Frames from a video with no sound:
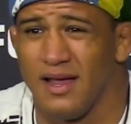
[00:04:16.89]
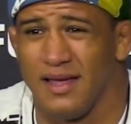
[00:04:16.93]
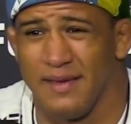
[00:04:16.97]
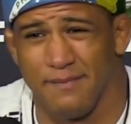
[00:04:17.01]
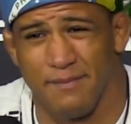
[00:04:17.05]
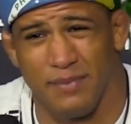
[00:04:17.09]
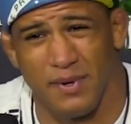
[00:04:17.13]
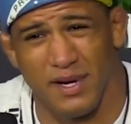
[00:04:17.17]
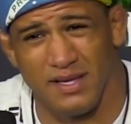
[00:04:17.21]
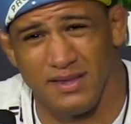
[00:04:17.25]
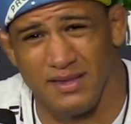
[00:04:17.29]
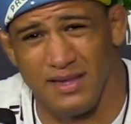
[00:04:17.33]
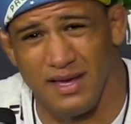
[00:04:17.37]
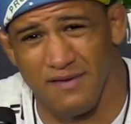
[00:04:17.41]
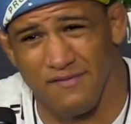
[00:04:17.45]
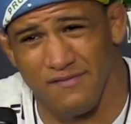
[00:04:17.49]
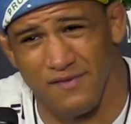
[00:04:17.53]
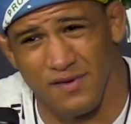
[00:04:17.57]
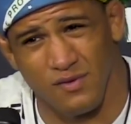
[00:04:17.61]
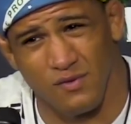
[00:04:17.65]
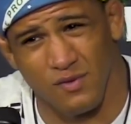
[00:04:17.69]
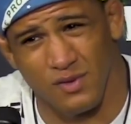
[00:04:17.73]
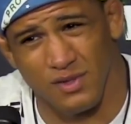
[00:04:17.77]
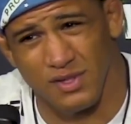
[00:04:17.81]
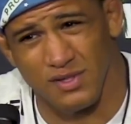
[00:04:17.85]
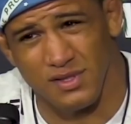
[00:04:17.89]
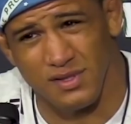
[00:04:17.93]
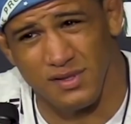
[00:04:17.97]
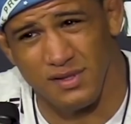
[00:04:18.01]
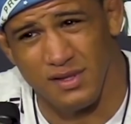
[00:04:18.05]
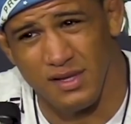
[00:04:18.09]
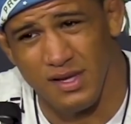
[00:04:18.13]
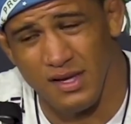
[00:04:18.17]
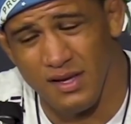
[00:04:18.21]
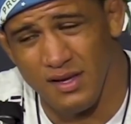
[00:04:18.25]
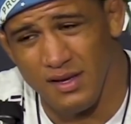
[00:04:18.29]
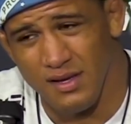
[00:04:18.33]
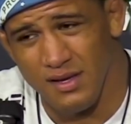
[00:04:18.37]
And but I think one of the
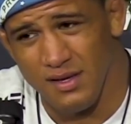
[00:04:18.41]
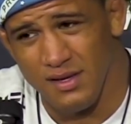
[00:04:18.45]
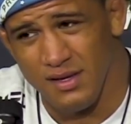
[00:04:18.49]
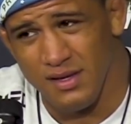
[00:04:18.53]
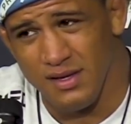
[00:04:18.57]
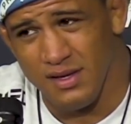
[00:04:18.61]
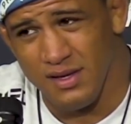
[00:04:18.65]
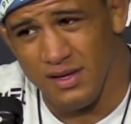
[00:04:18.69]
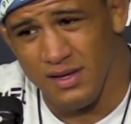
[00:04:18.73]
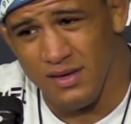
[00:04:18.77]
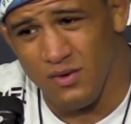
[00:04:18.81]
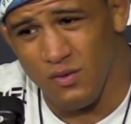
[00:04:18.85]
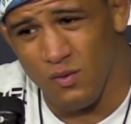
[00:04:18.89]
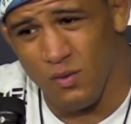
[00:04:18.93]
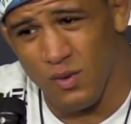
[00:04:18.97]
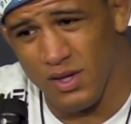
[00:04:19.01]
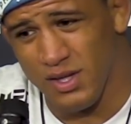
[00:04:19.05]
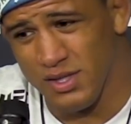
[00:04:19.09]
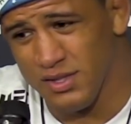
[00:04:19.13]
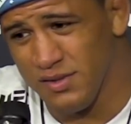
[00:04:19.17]
one